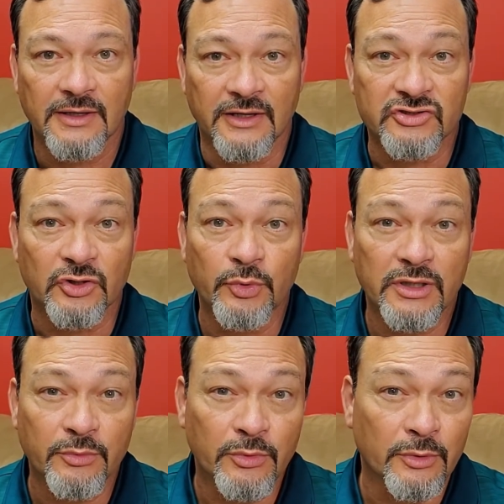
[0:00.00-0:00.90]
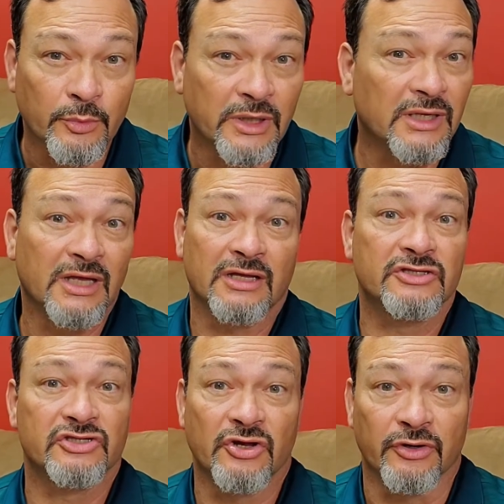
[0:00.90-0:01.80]
And so we get
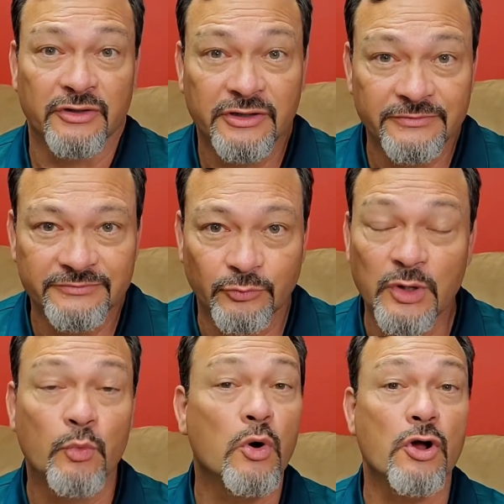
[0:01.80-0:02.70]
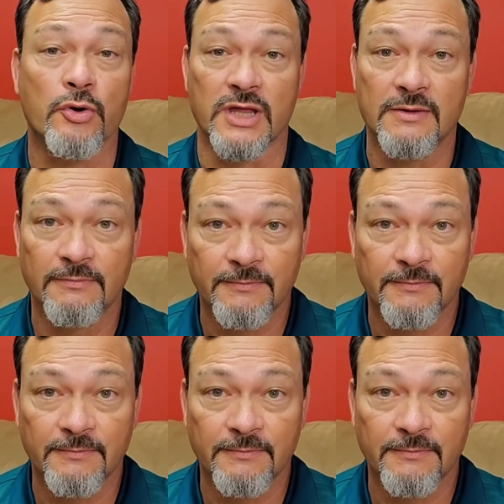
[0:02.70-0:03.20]
concerned. We worry.